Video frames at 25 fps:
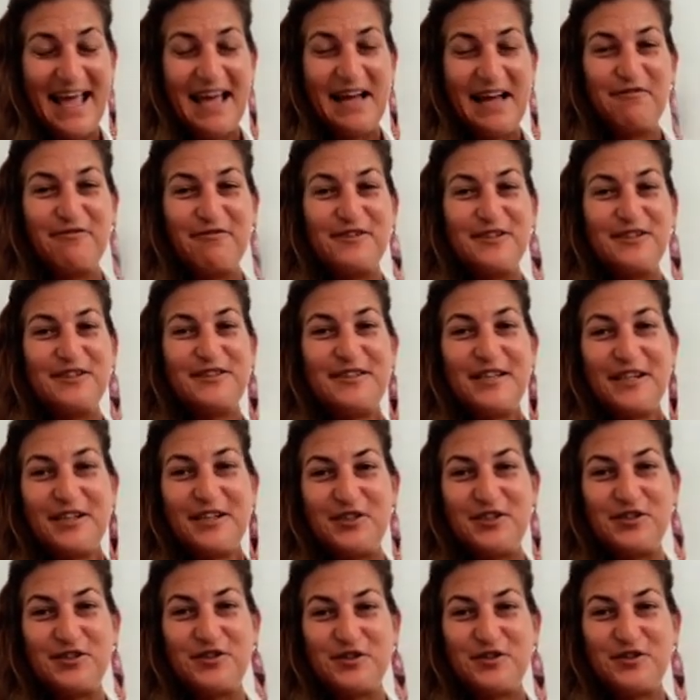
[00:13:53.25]
It was
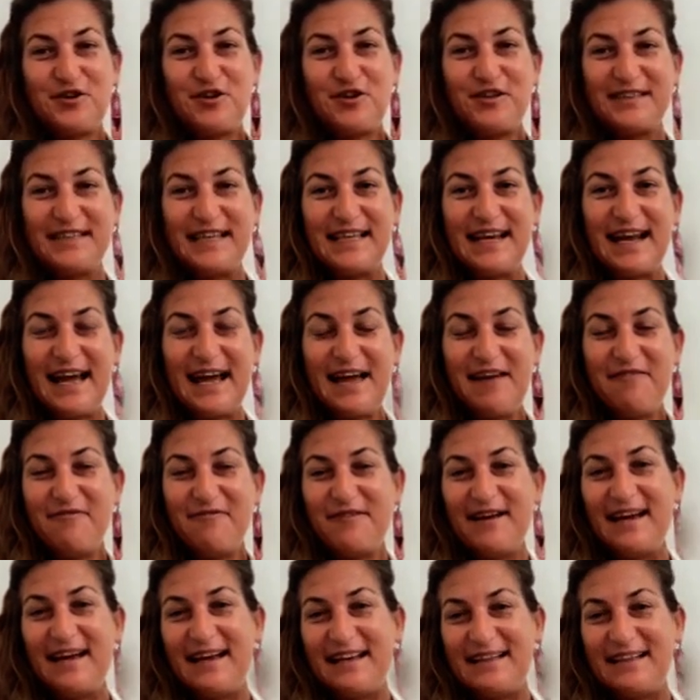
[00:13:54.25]
such a strong that I
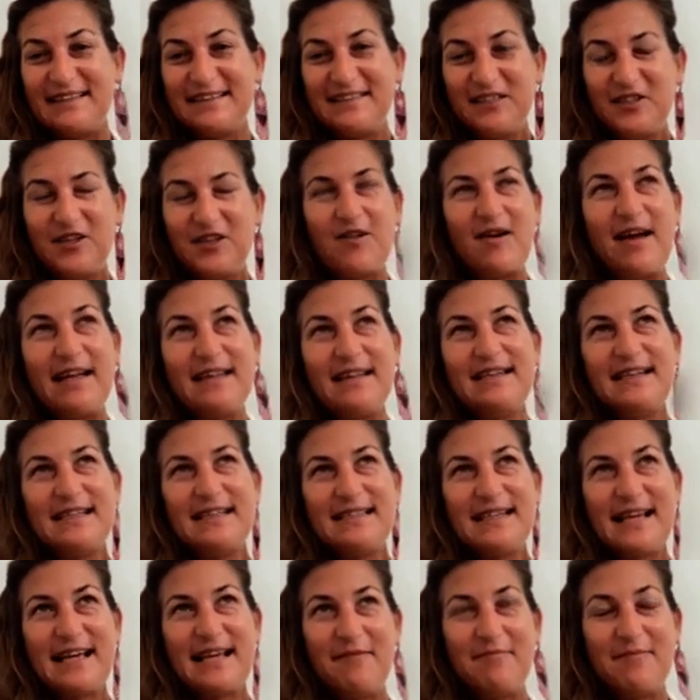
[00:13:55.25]
went, at that
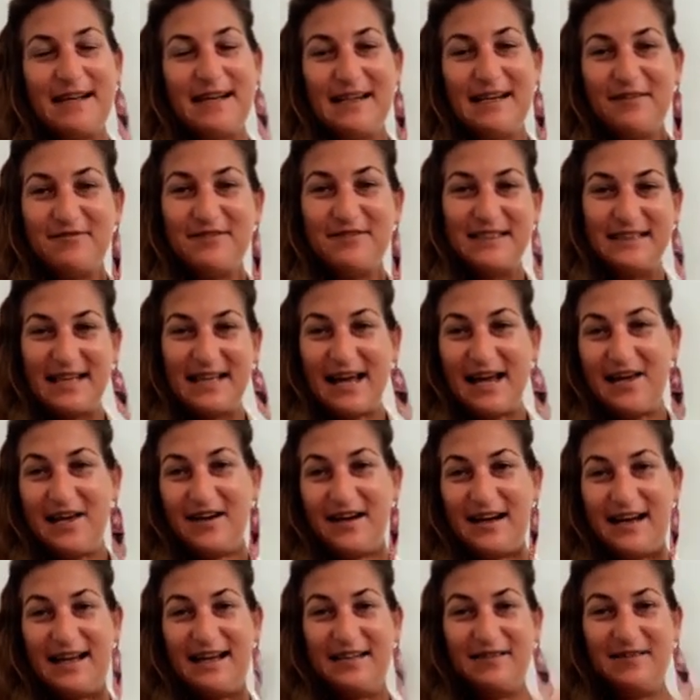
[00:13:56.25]
time I lived in
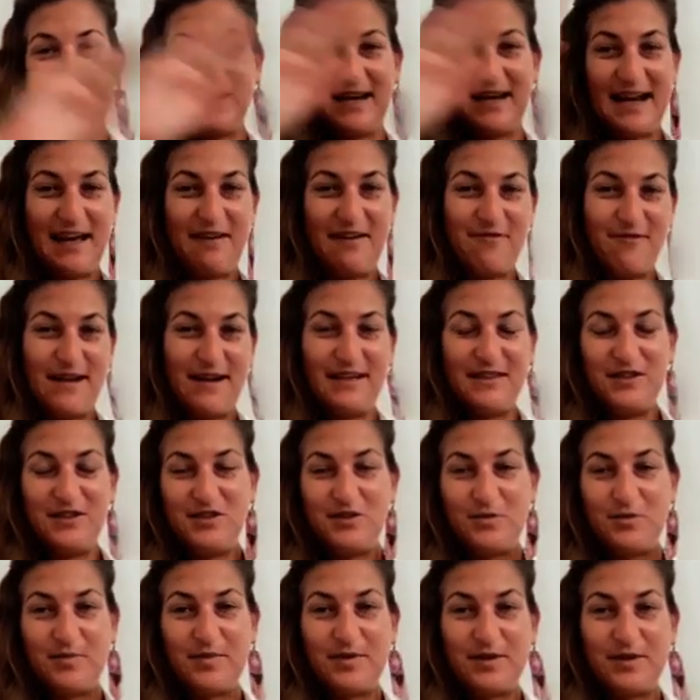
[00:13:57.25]
Ireland, but I went
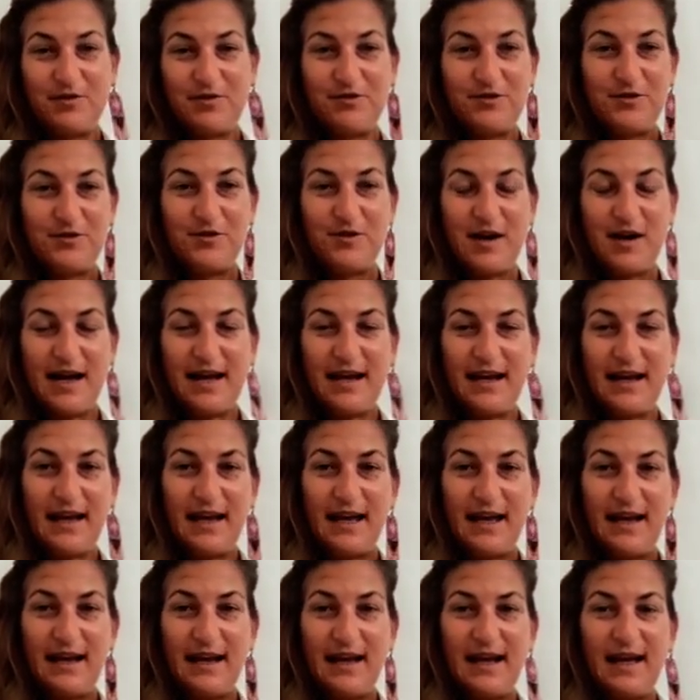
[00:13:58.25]
to Peru,
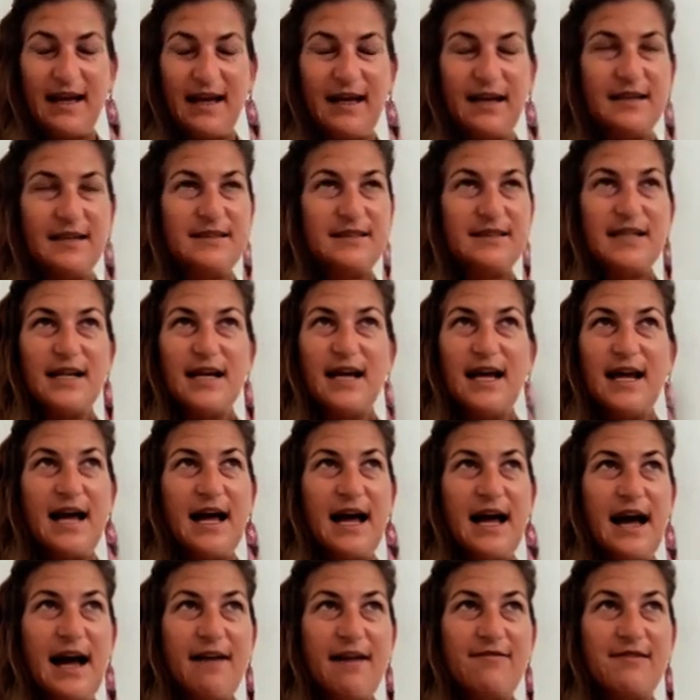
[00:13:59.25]
and
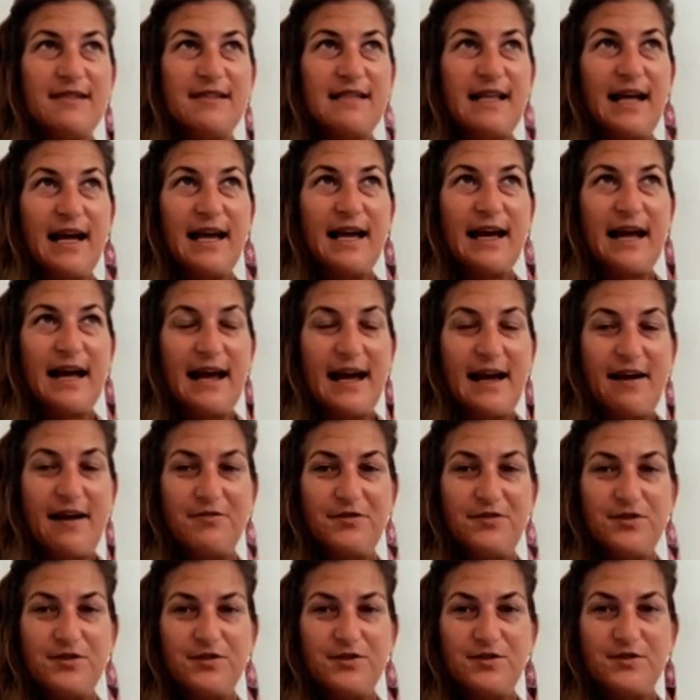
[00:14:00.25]
I was like, I
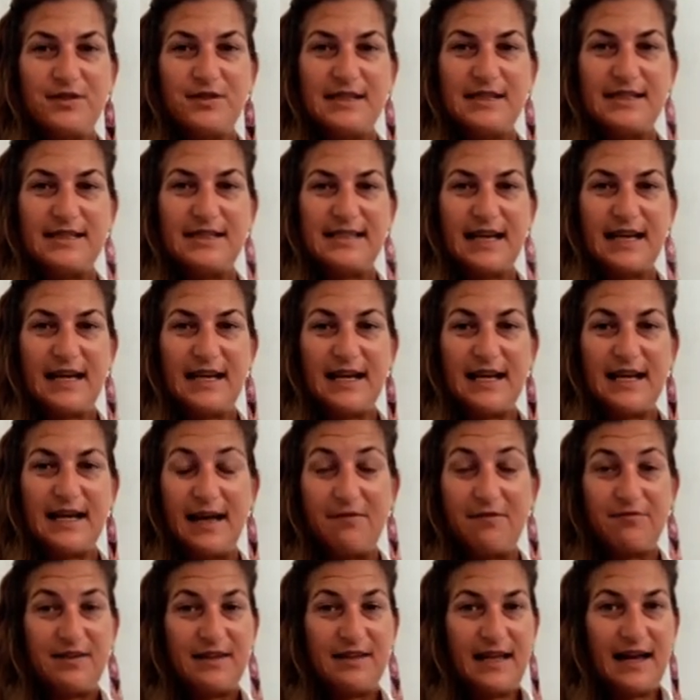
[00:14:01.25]
have to do this,
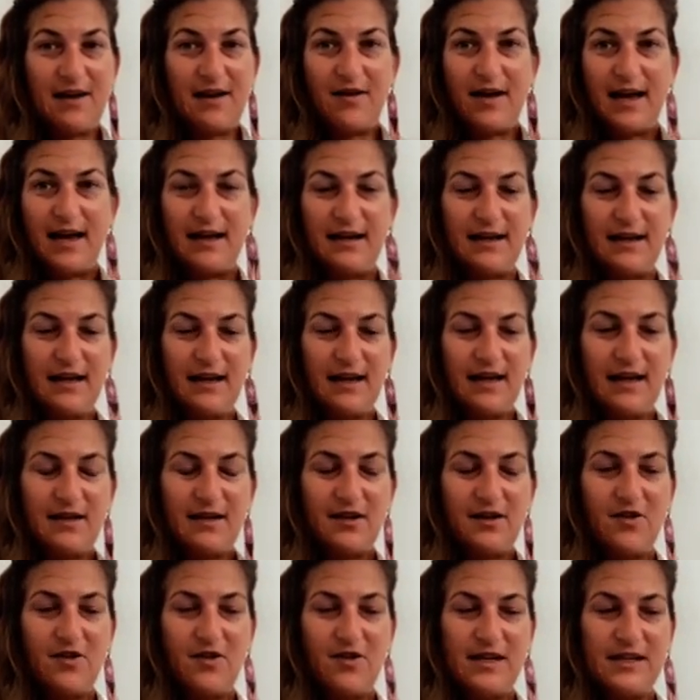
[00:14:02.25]
and without any
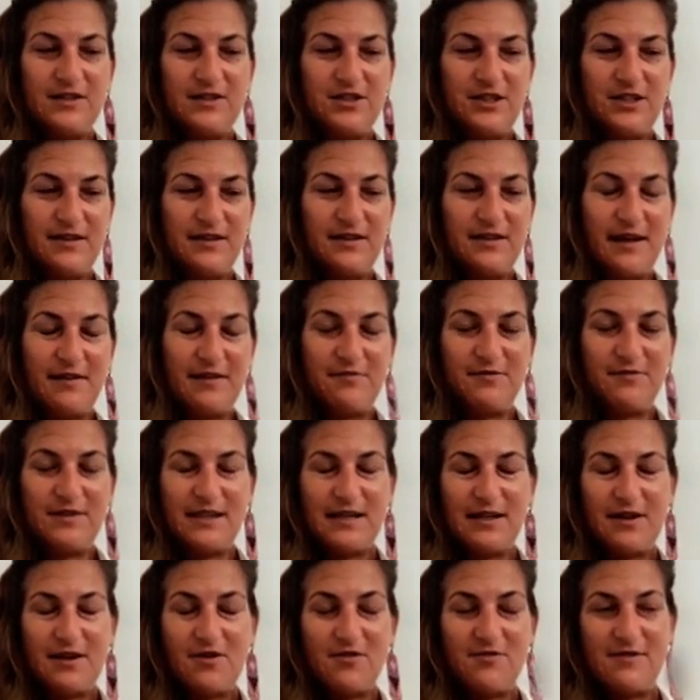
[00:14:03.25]
knowledge. And
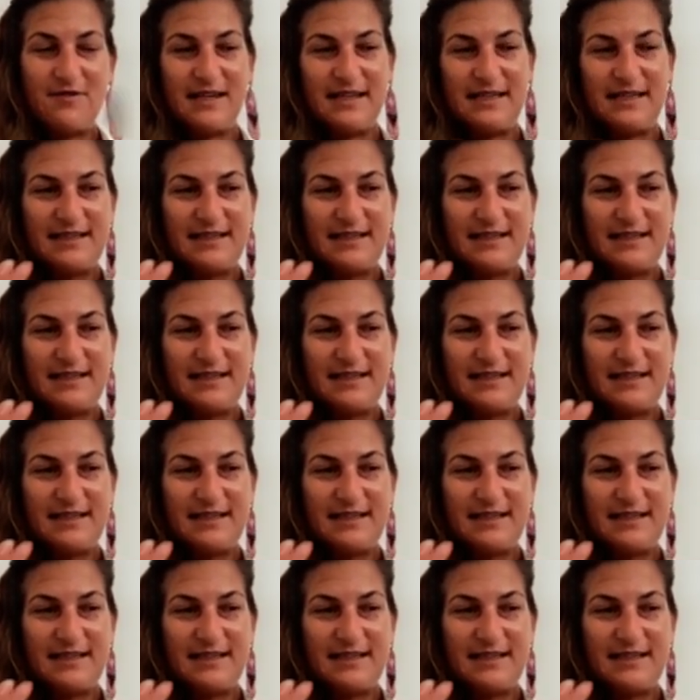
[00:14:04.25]
we always